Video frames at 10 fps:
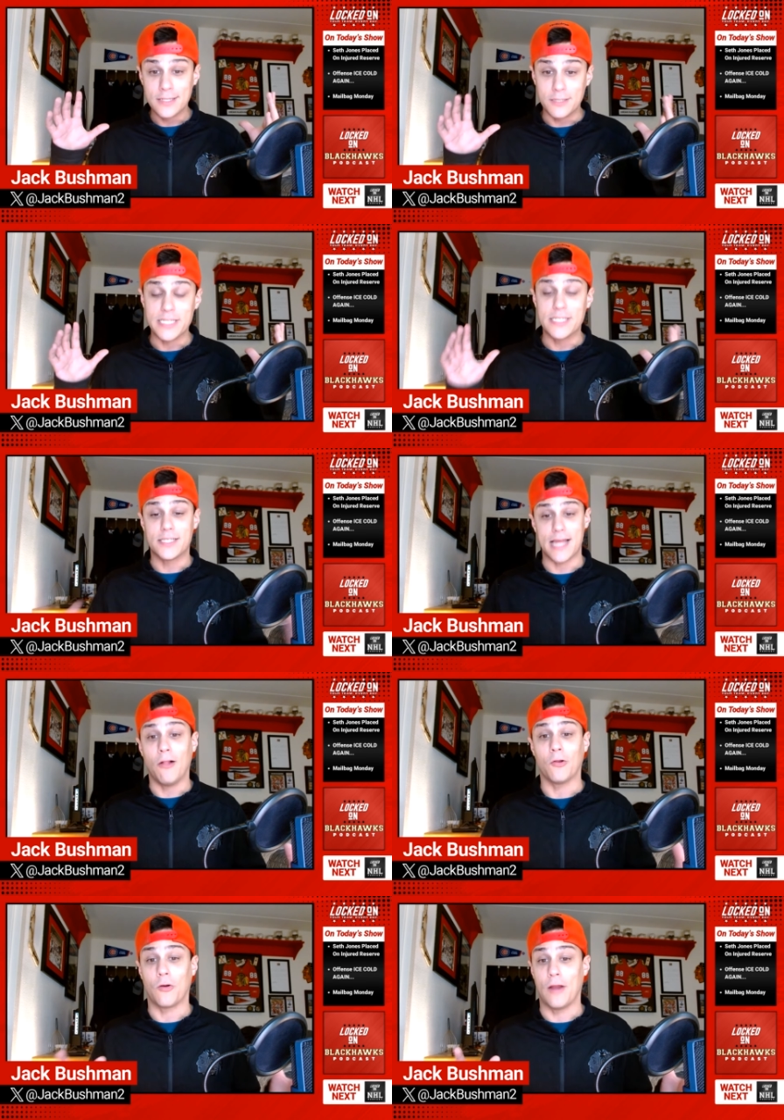to be
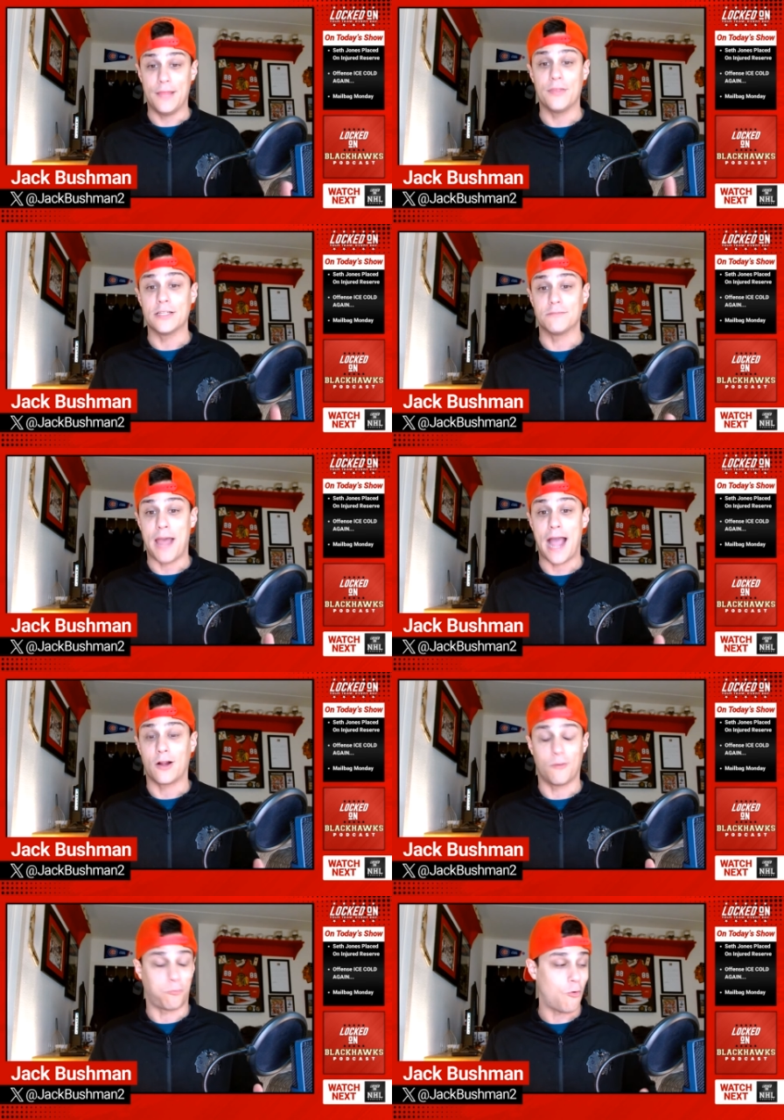stellar in this
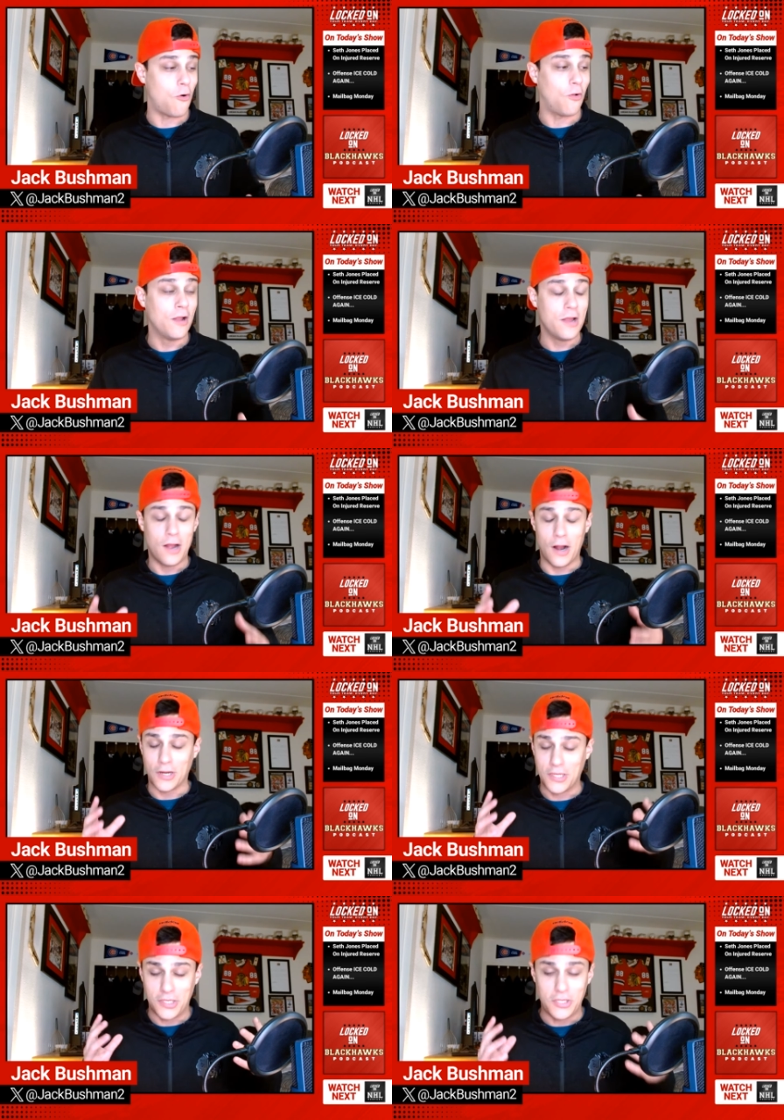backup role. A
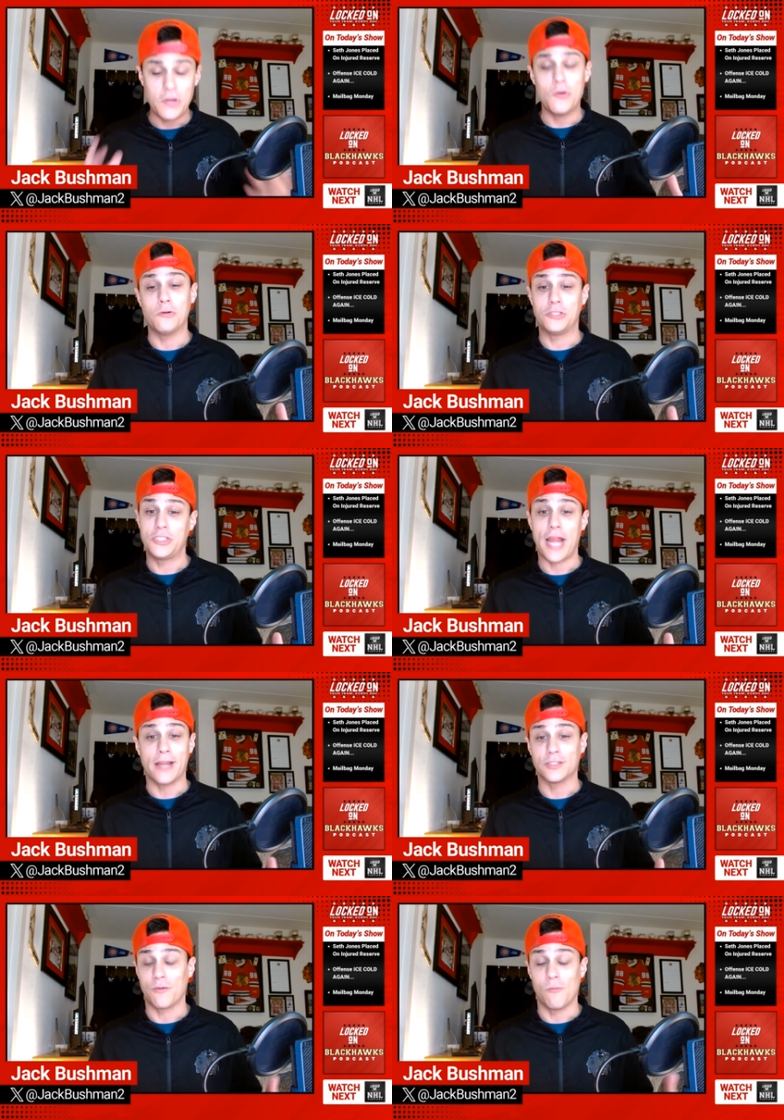huge
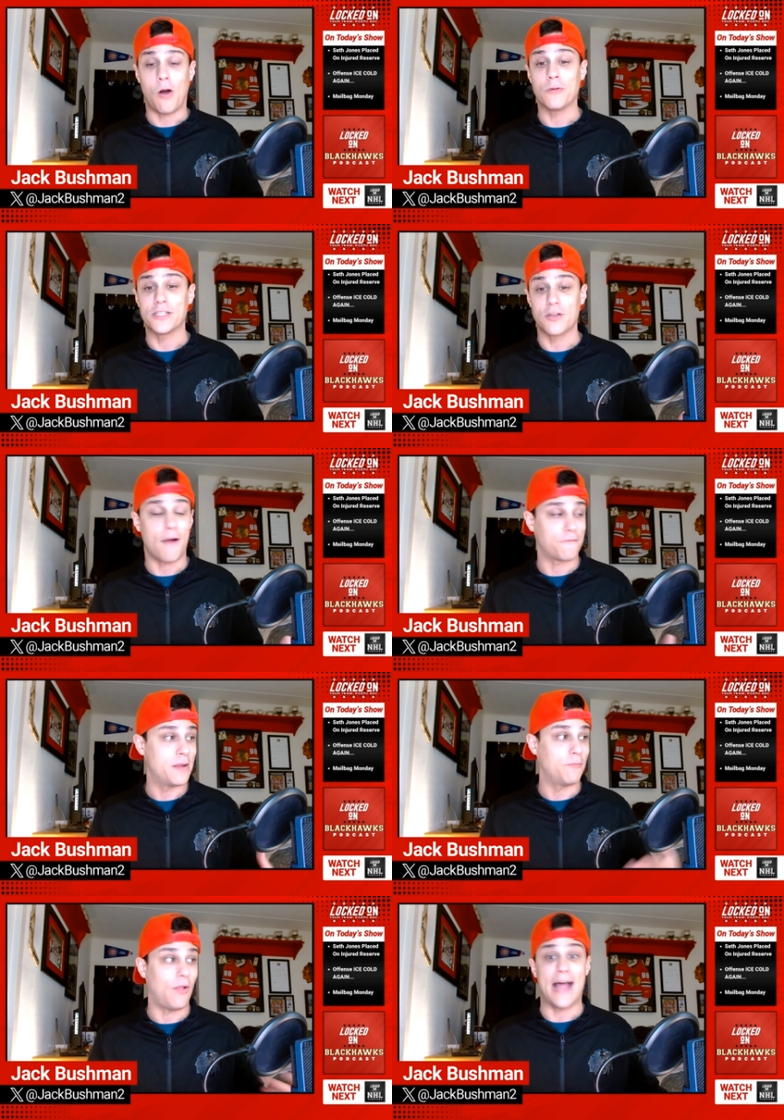change from what we saw from
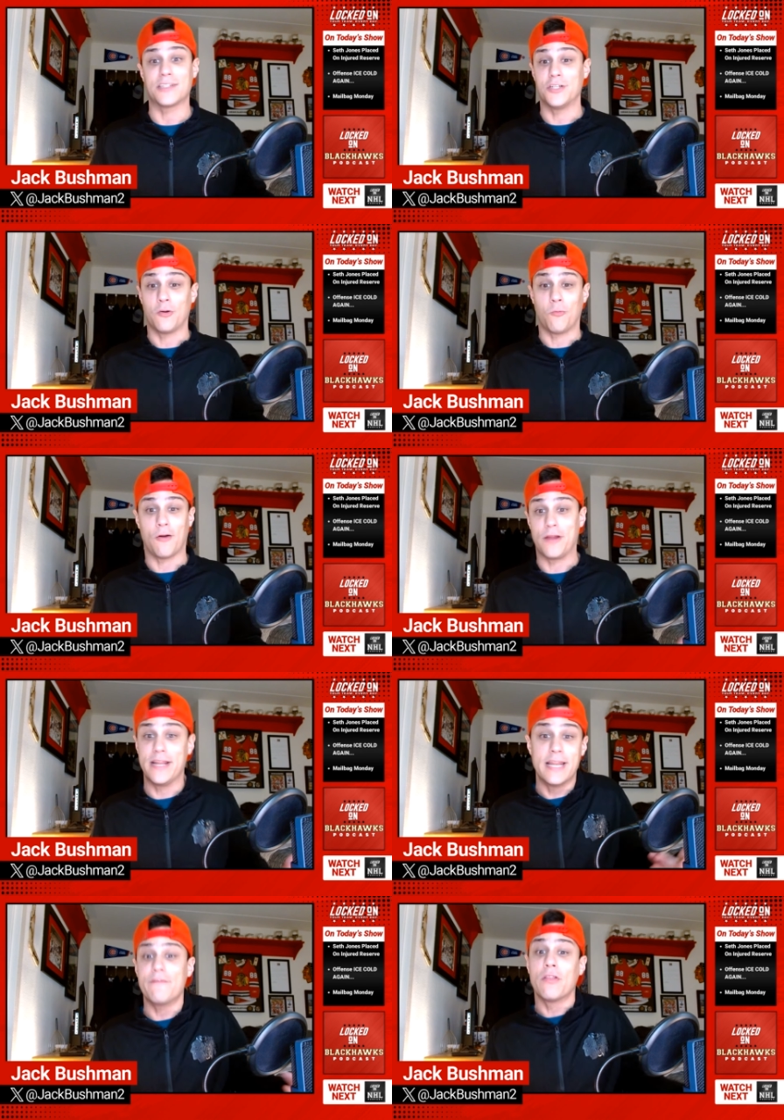him last year, where he
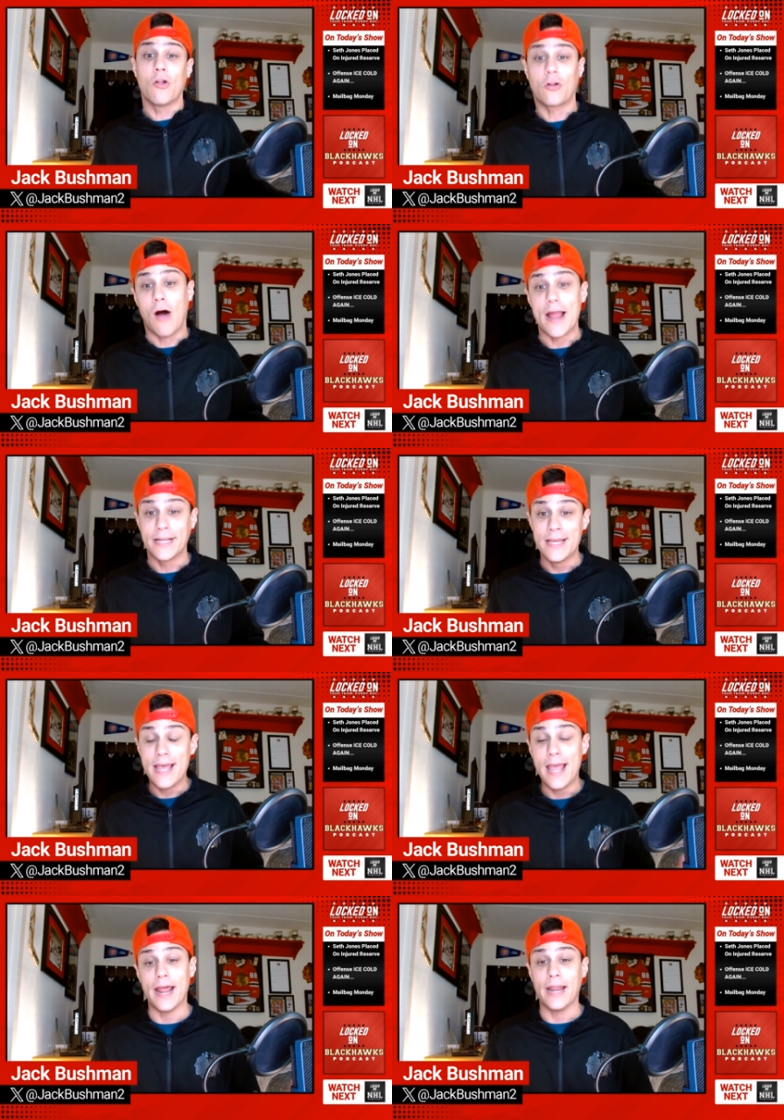didn't even look like
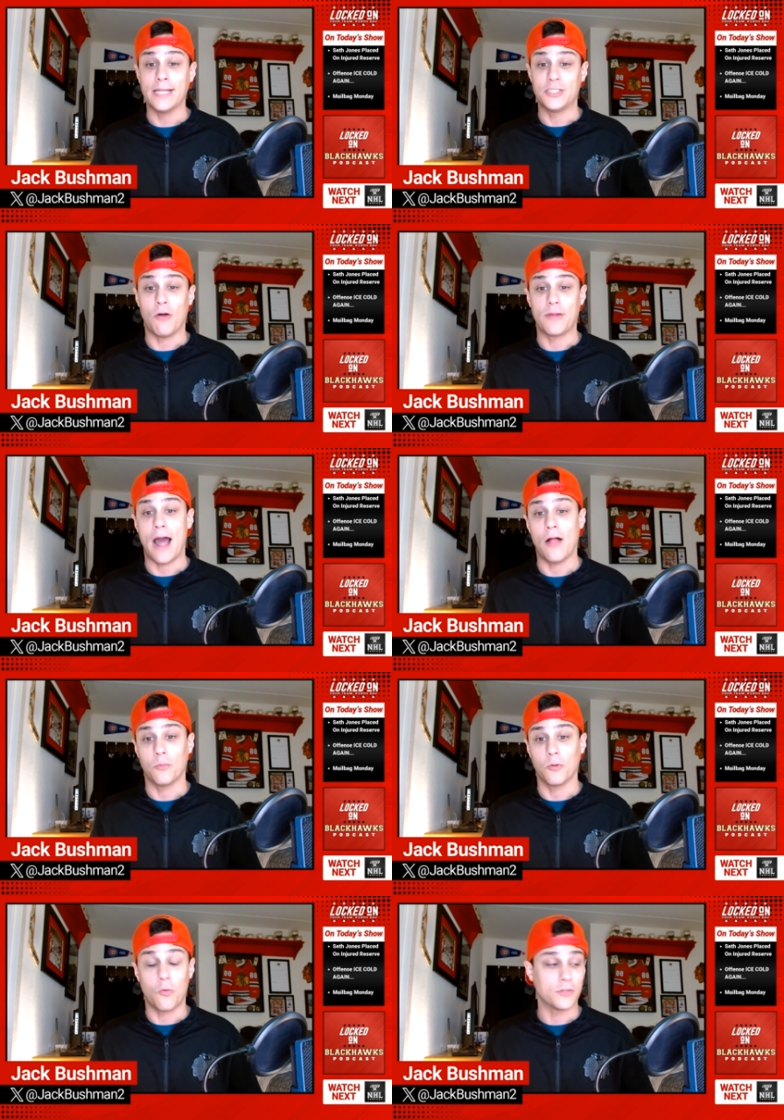an NHL
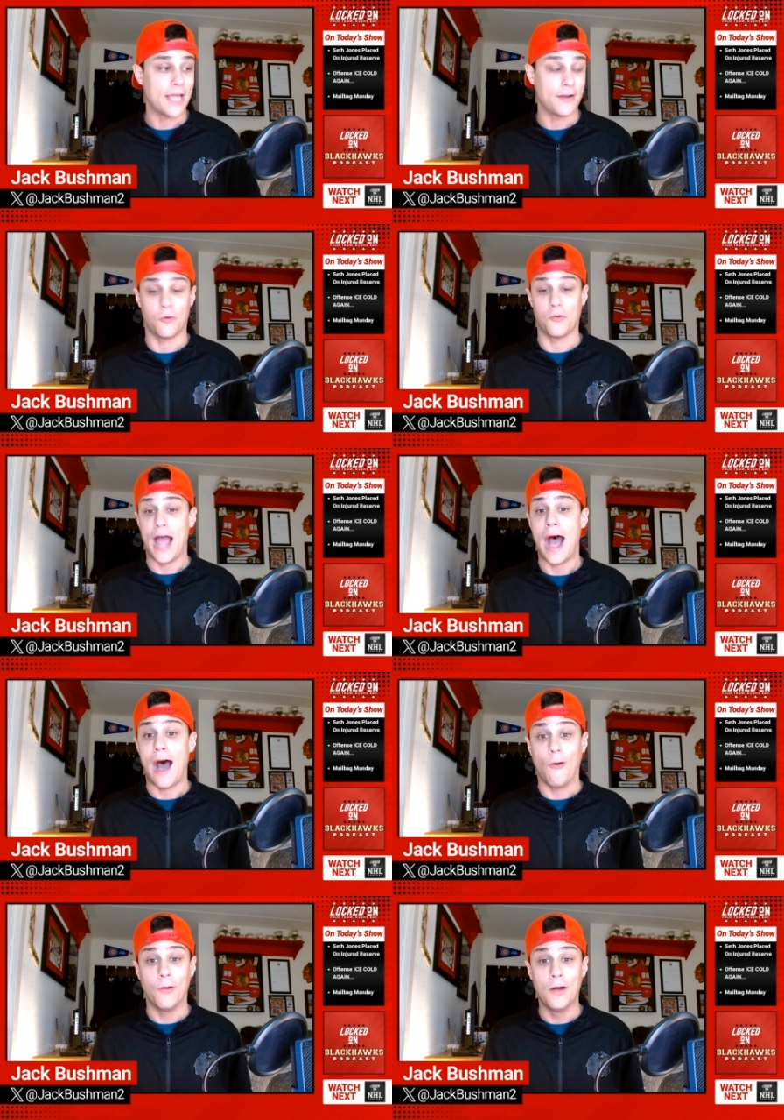caliber goaltender.
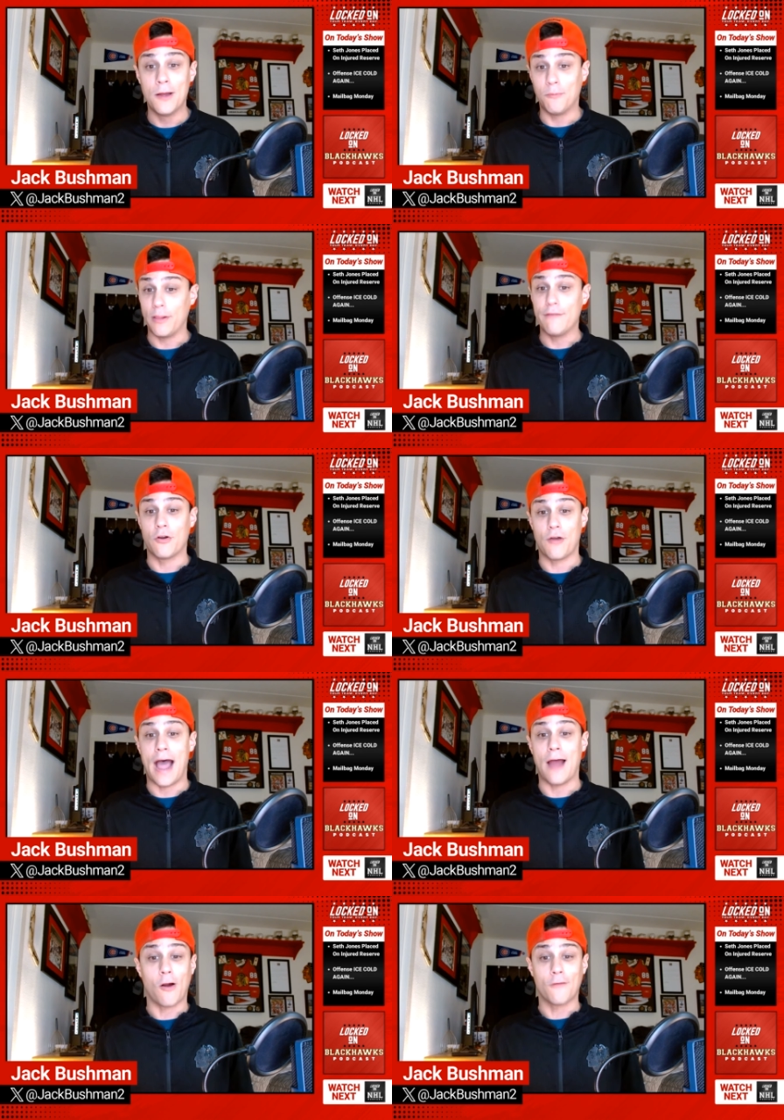Now, believe it or
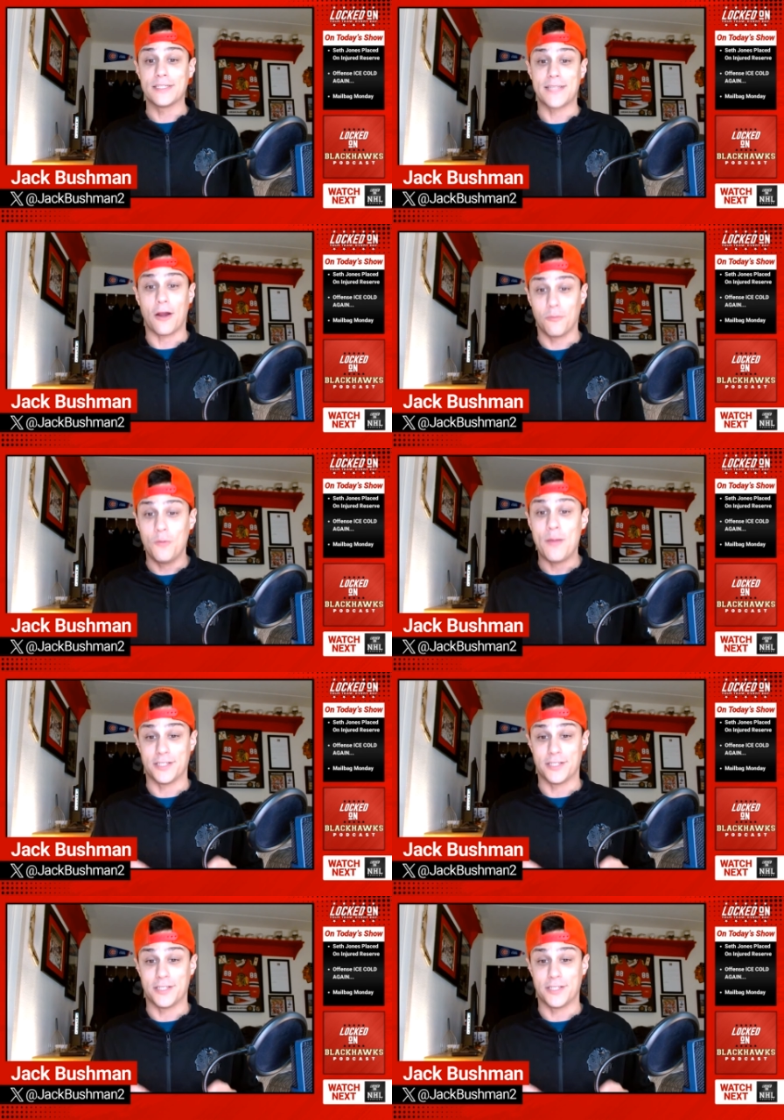not, Arvid Soderblom